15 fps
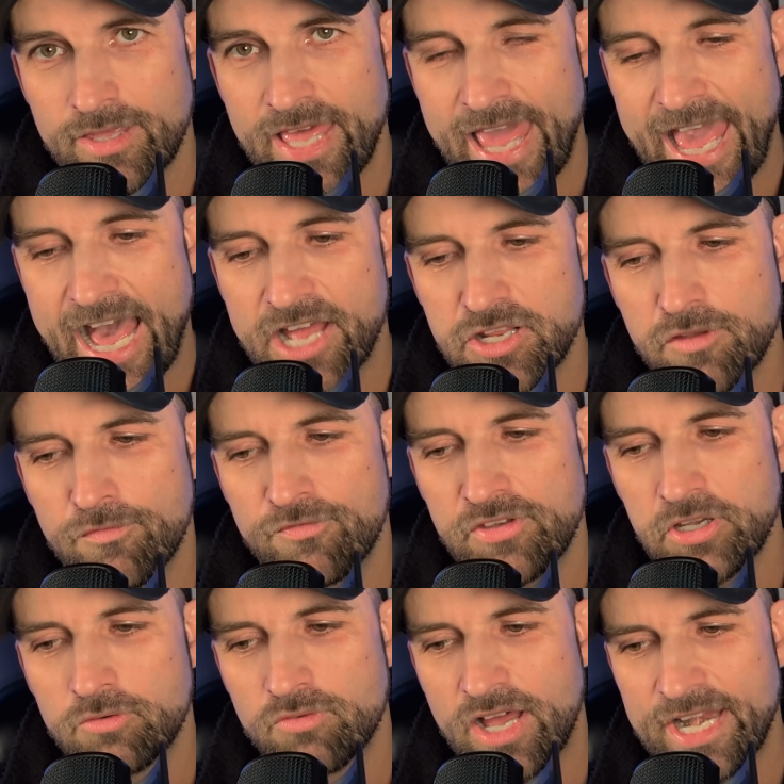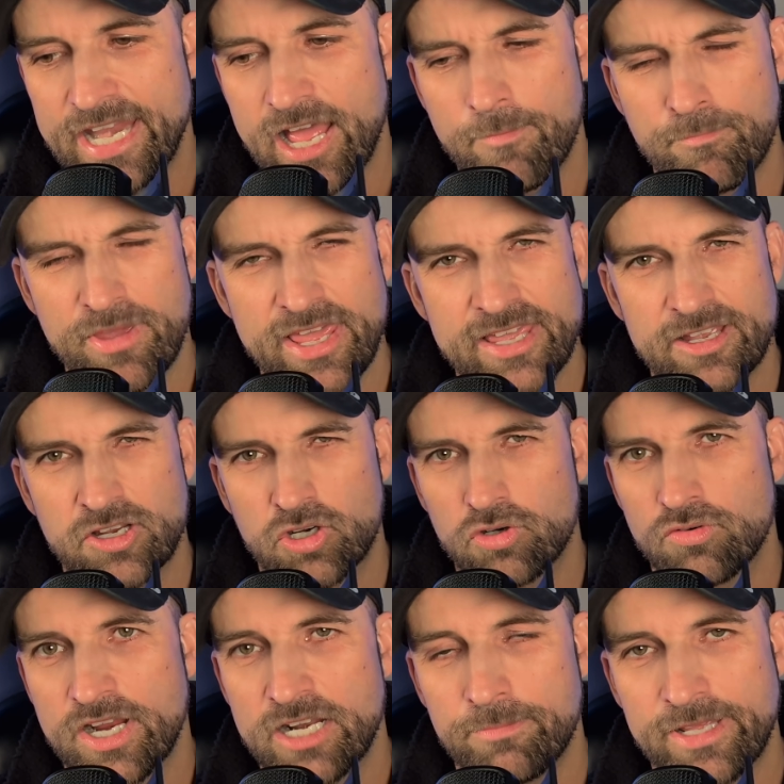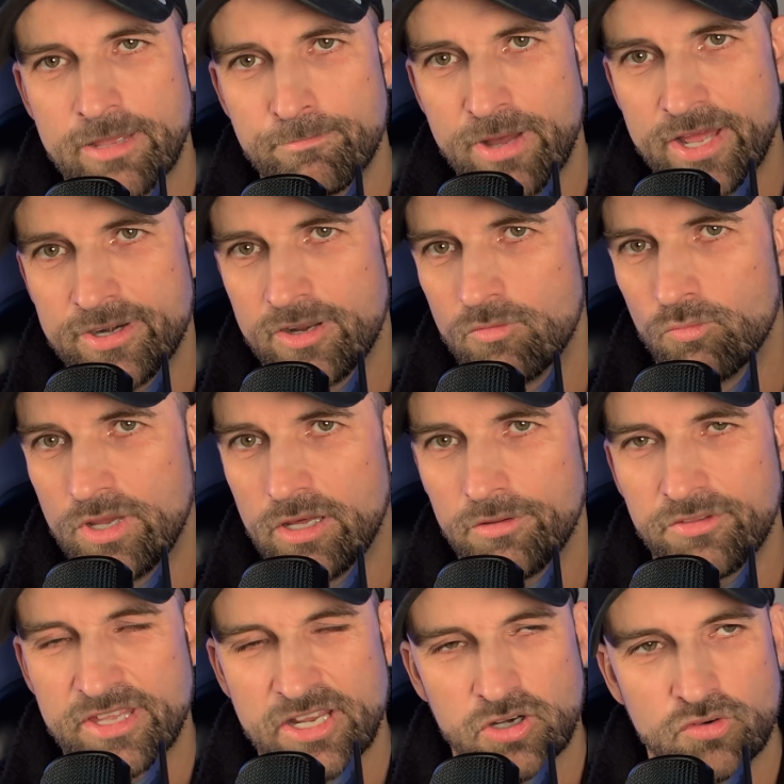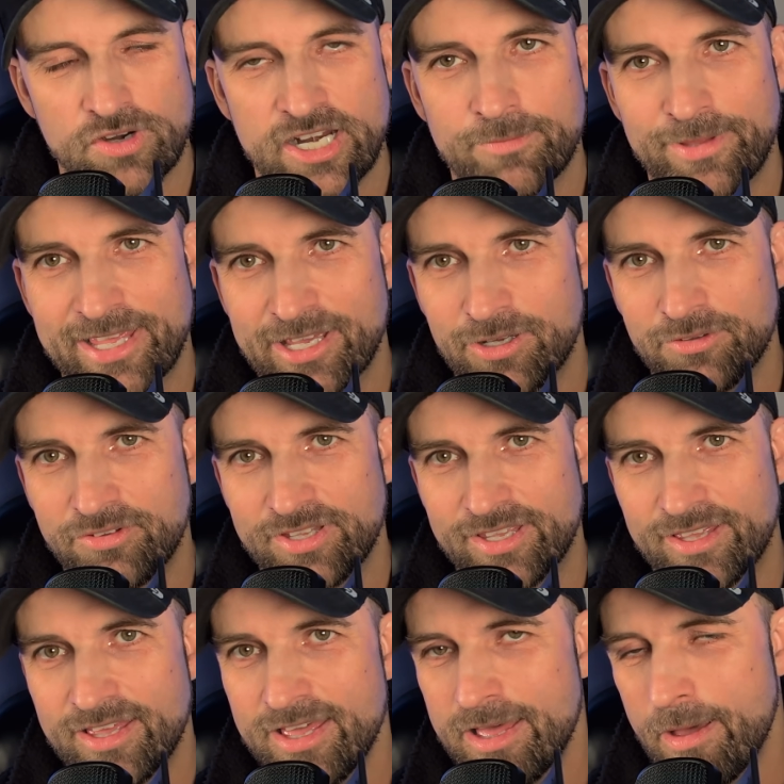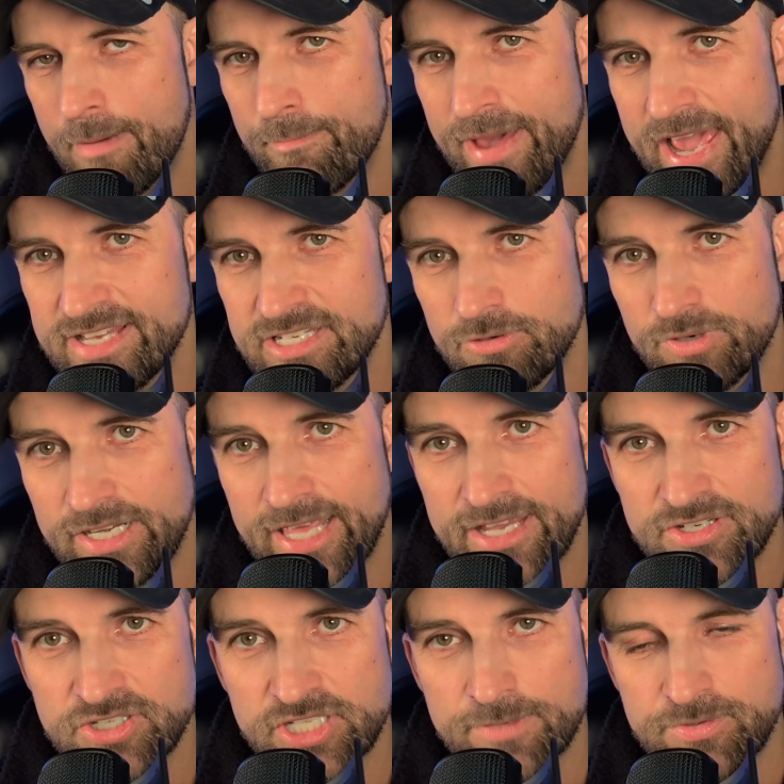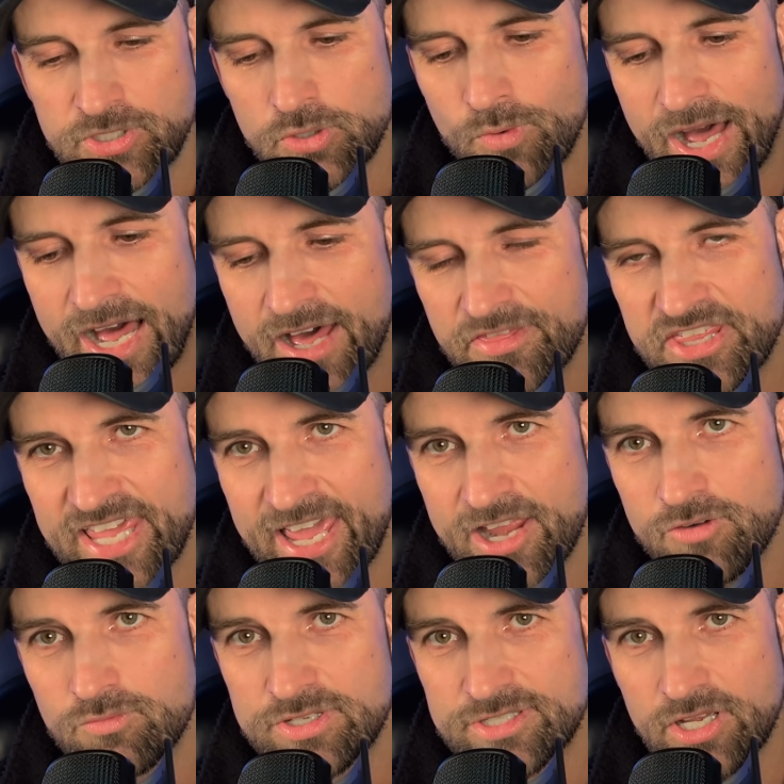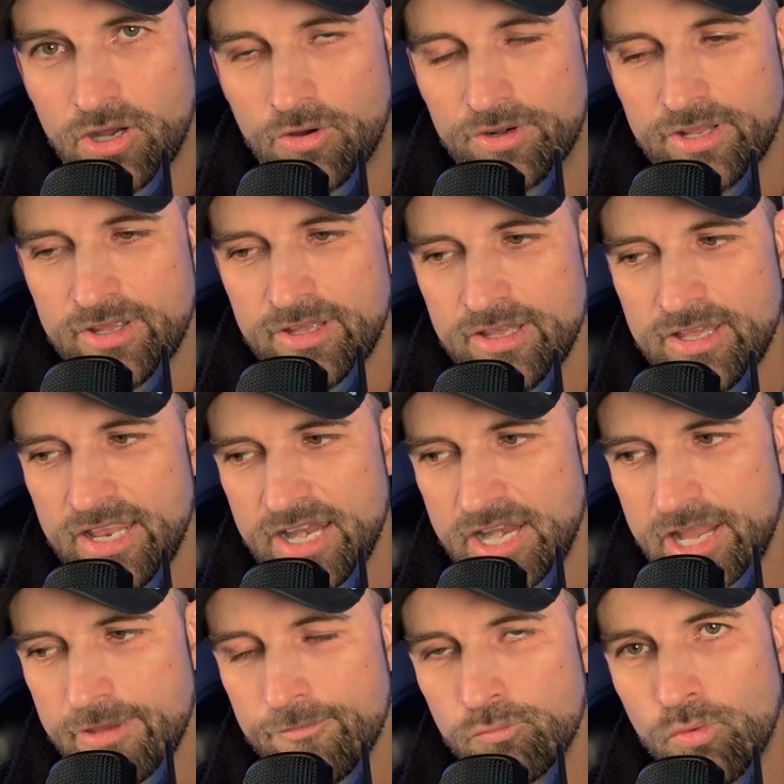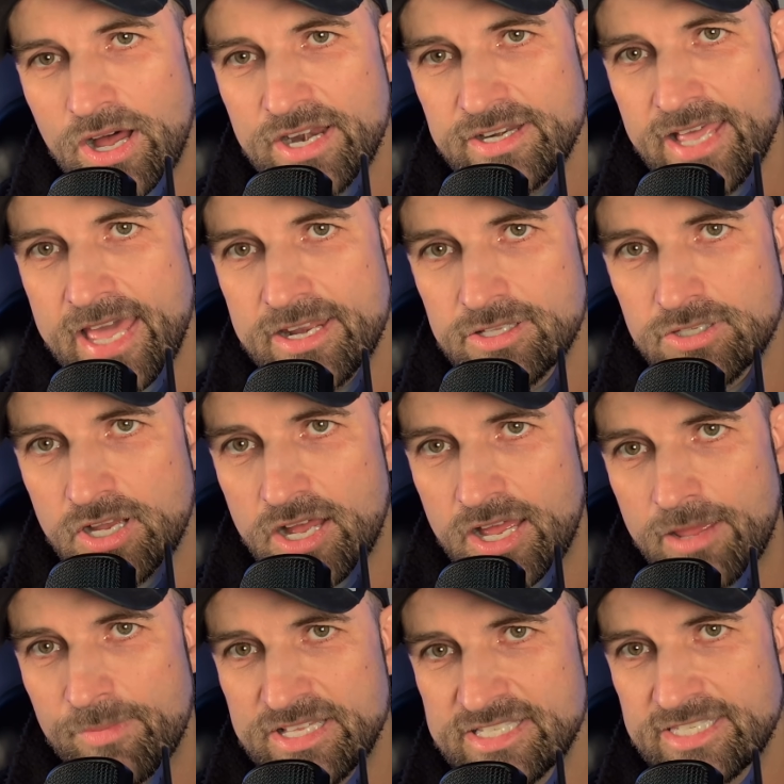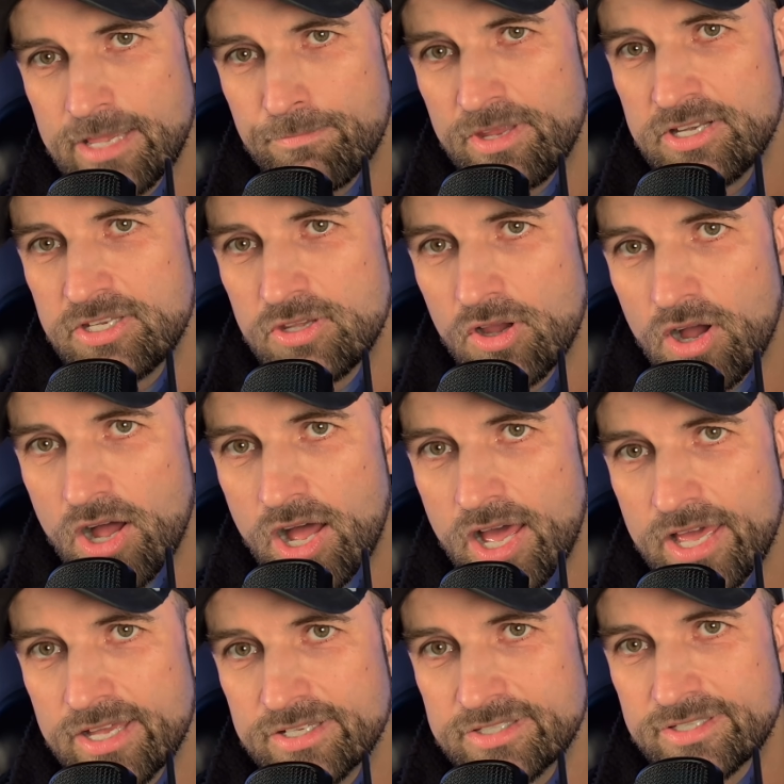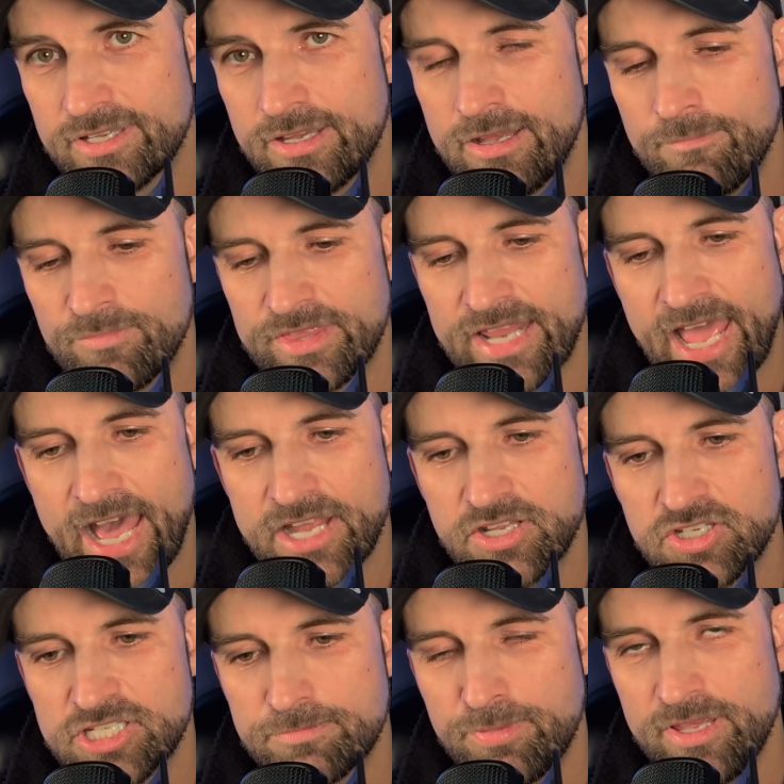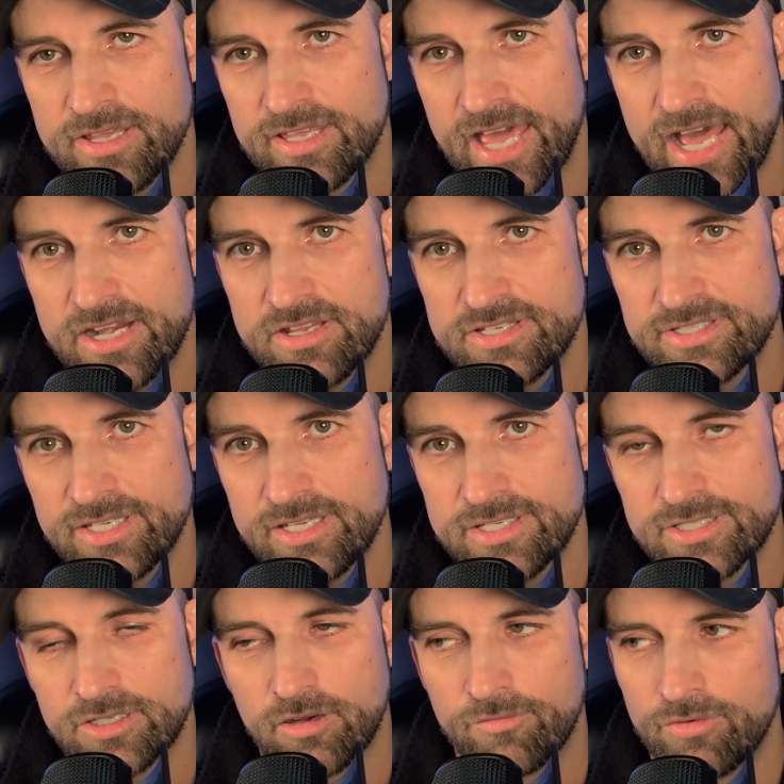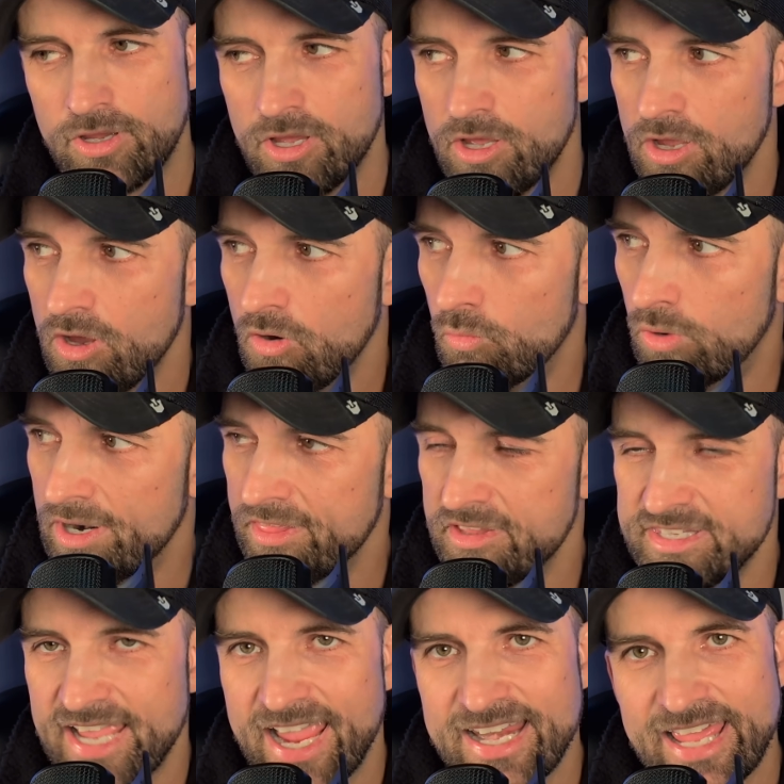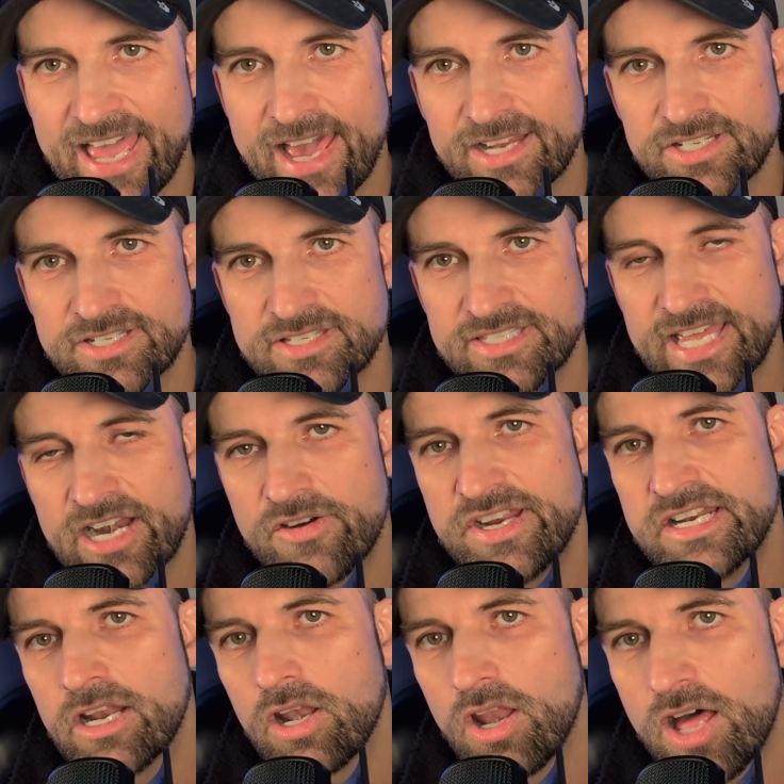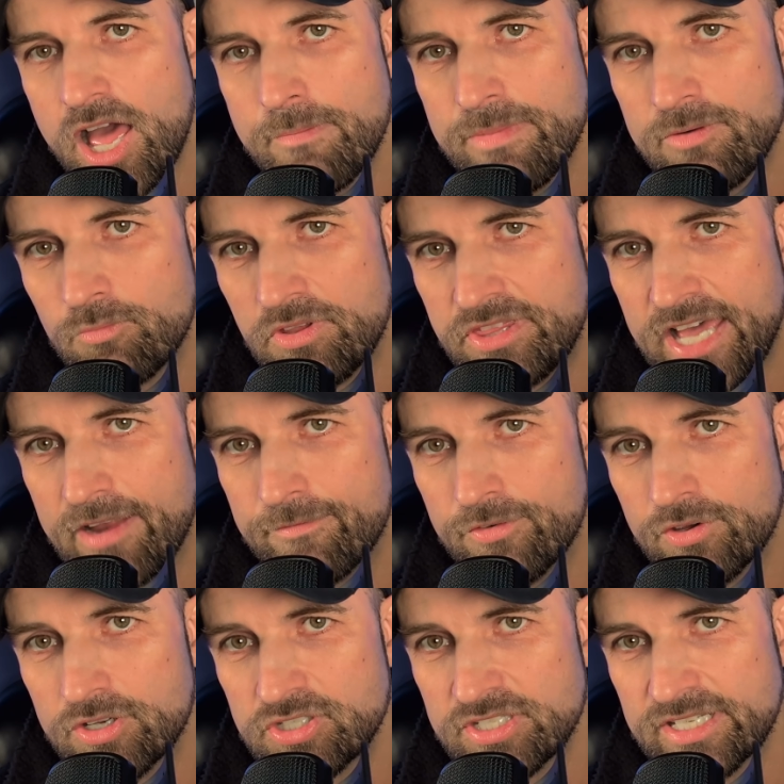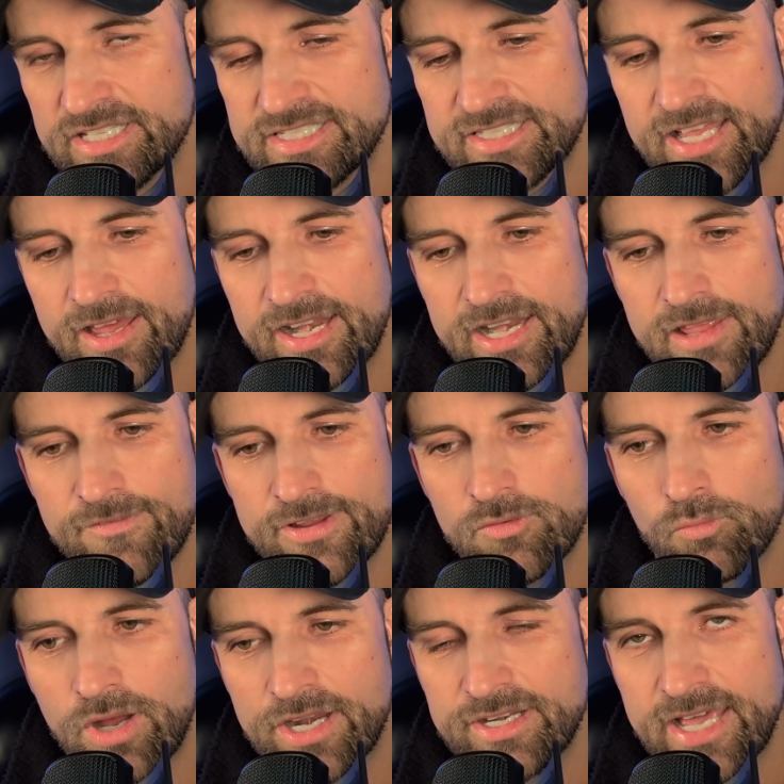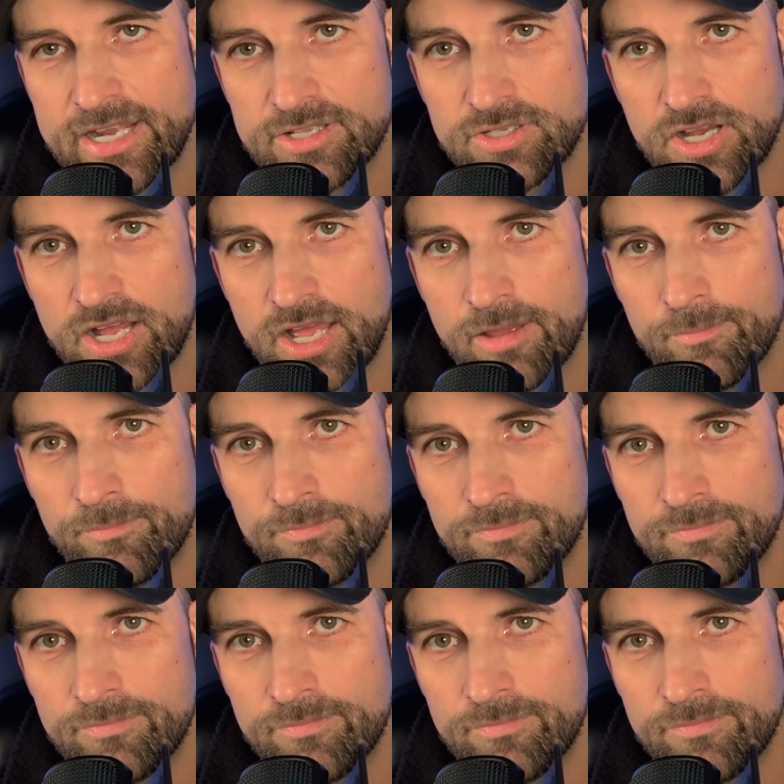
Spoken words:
How do you feel right now being incredibly abundant, wealthy, incredibly healthy, amazing relationships? You are the end result. Live one day at a time and step into your highest. And how do you speak? How do you see yourself? What are the daily actions that are in alignment with that version? And start living one day at a time.